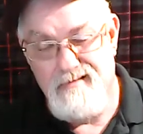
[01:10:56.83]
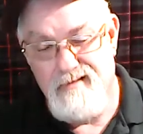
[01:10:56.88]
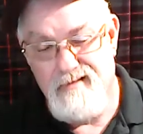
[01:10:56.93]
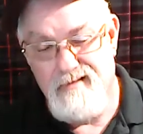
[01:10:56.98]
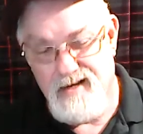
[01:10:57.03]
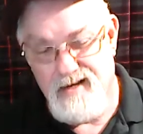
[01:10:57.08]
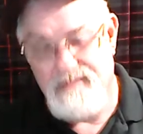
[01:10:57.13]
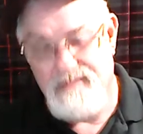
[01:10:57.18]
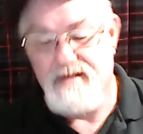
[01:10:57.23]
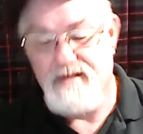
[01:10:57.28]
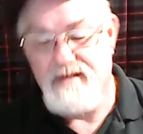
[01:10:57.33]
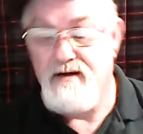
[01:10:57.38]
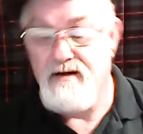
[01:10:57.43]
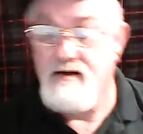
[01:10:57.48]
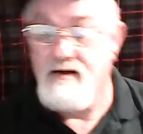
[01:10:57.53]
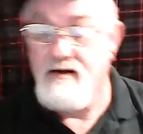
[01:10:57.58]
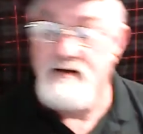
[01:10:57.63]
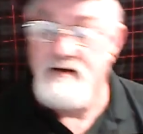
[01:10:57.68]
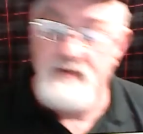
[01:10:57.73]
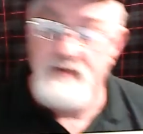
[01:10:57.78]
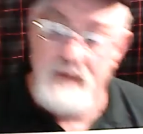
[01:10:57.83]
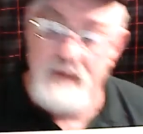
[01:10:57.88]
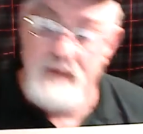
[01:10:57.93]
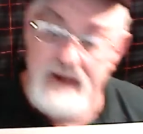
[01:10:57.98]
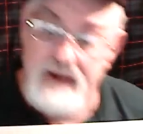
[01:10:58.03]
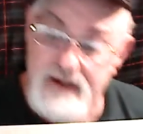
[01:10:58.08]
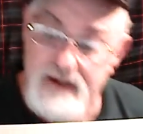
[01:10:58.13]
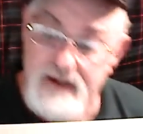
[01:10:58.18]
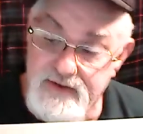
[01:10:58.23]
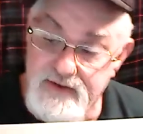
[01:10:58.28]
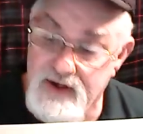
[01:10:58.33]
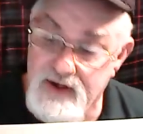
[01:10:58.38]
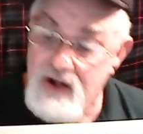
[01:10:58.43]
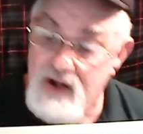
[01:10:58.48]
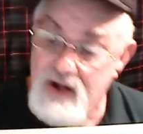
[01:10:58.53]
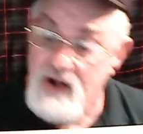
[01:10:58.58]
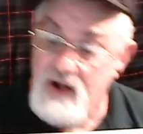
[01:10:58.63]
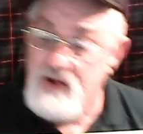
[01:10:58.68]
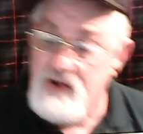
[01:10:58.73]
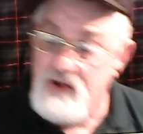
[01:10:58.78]
8 o'clock. 20 is.
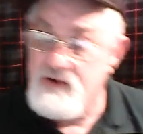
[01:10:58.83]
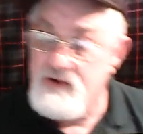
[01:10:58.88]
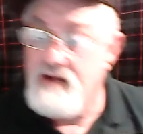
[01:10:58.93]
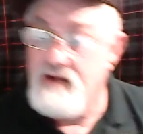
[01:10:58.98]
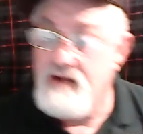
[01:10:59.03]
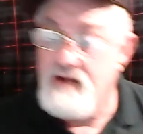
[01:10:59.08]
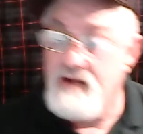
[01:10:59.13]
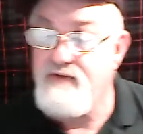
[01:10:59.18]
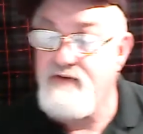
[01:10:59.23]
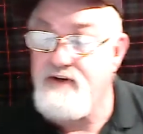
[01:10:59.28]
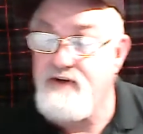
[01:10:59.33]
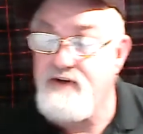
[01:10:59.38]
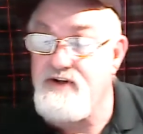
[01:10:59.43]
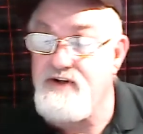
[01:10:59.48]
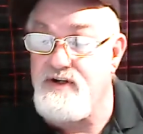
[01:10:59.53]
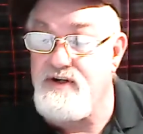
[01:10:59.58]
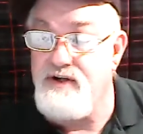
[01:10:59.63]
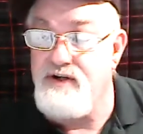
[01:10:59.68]
So I'll be finishing at